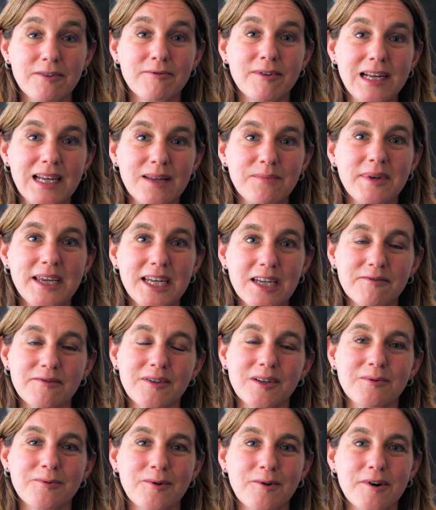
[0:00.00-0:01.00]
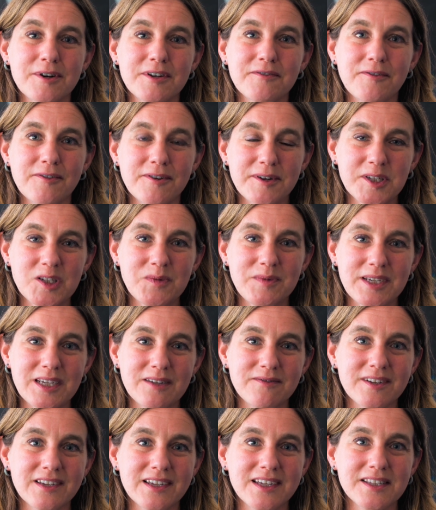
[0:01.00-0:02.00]
really meaningful award for us to be
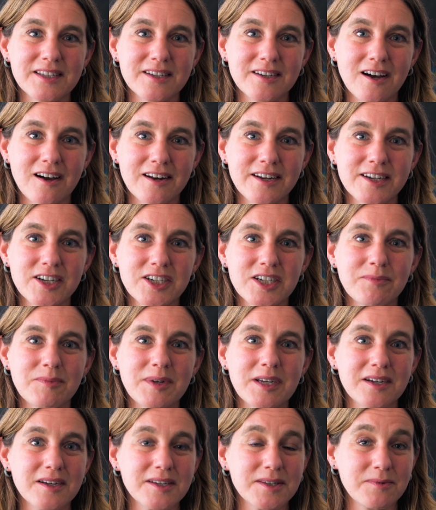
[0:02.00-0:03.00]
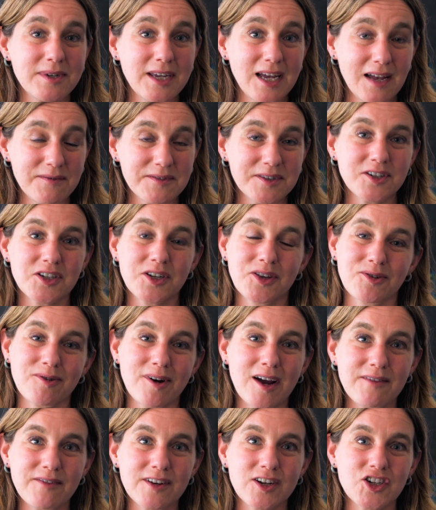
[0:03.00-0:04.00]
giving as a college because we have such a
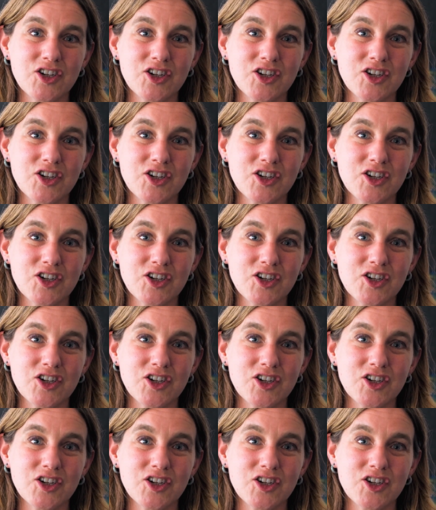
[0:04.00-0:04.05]
thriving